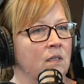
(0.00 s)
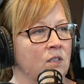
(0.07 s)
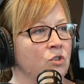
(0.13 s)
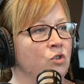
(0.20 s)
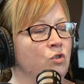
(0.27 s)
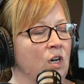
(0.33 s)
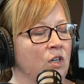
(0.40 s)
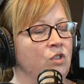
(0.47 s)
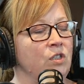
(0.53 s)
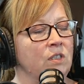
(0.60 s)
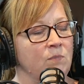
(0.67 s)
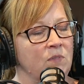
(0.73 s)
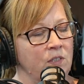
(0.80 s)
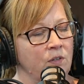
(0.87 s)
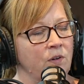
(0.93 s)
construction
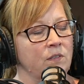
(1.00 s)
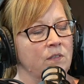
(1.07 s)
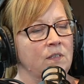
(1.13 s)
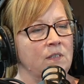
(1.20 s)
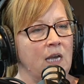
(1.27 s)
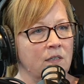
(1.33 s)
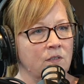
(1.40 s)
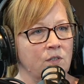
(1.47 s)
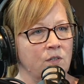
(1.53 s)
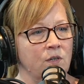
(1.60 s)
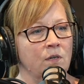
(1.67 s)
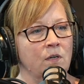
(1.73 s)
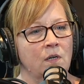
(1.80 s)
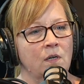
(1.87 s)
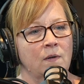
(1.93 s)
materials sector.